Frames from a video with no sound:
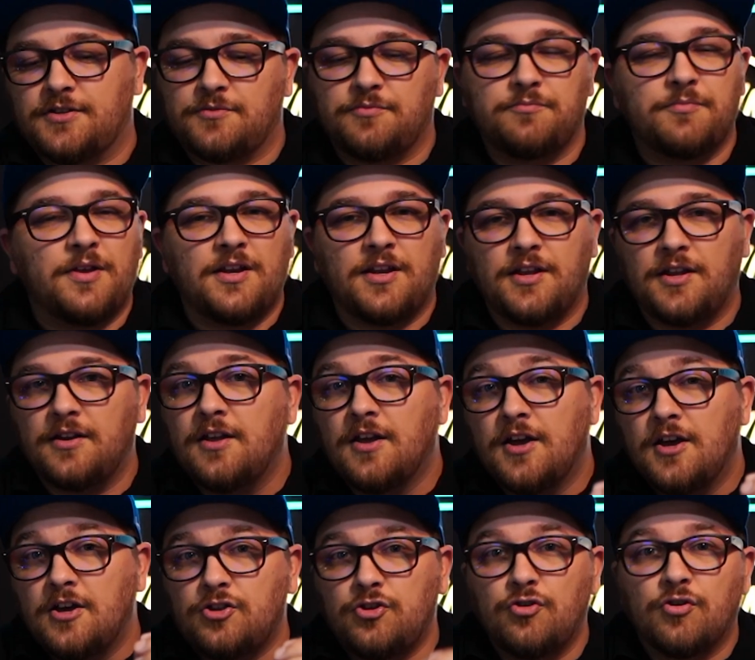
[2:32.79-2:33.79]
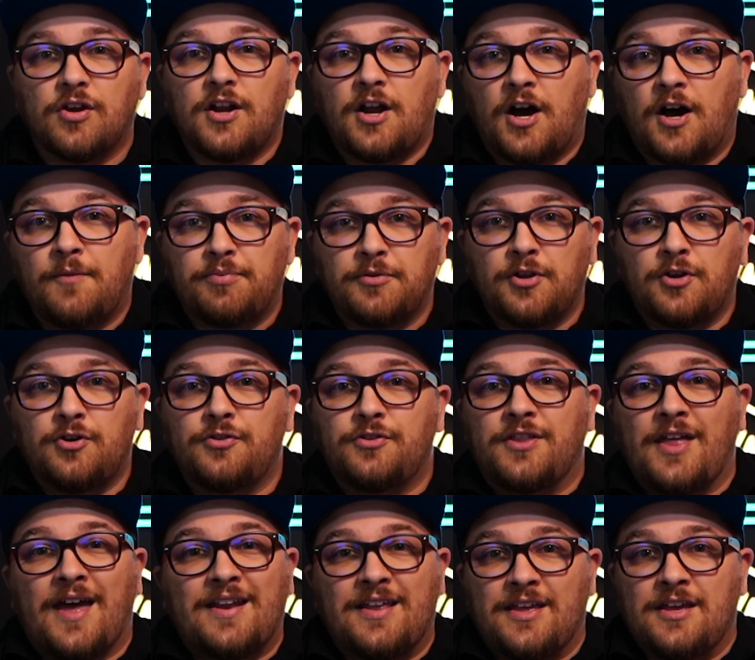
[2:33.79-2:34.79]
meaning you can upload
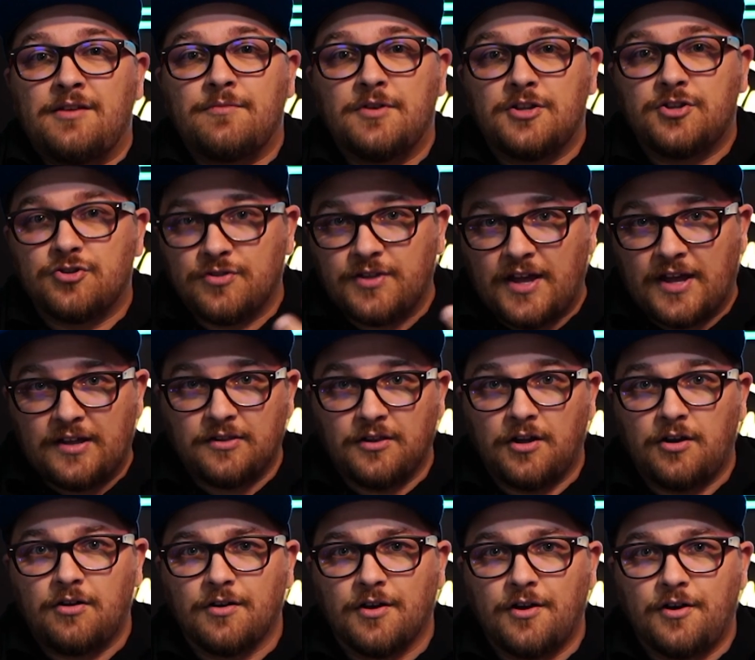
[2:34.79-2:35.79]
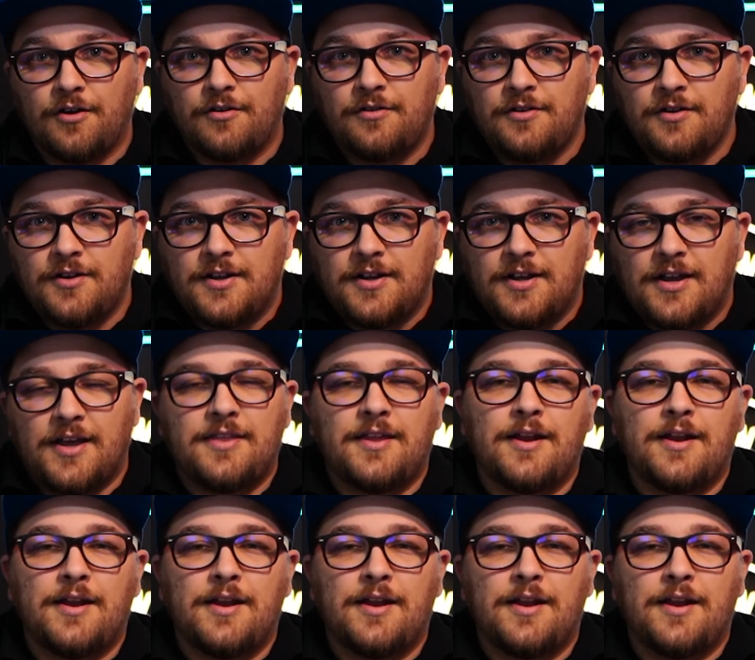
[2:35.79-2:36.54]
that image or that logo and then